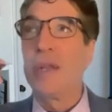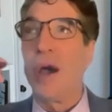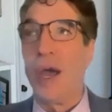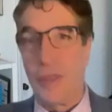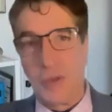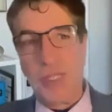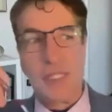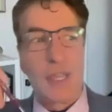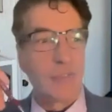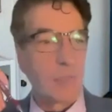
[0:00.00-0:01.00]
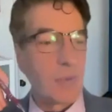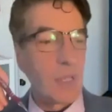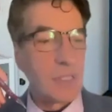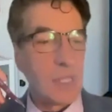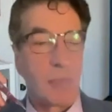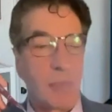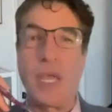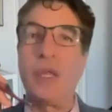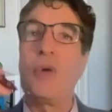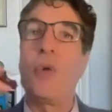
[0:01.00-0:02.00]
either be
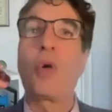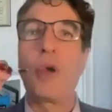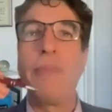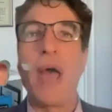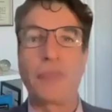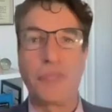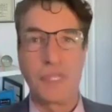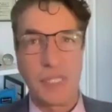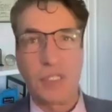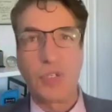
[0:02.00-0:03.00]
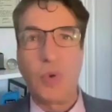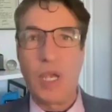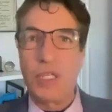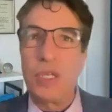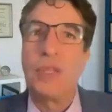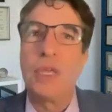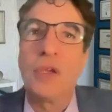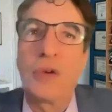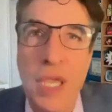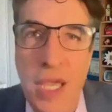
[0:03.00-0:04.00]
self-deprecating or about the situation that
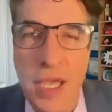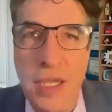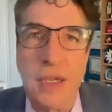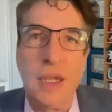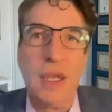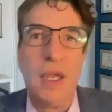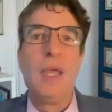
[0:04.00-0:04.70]
you're in.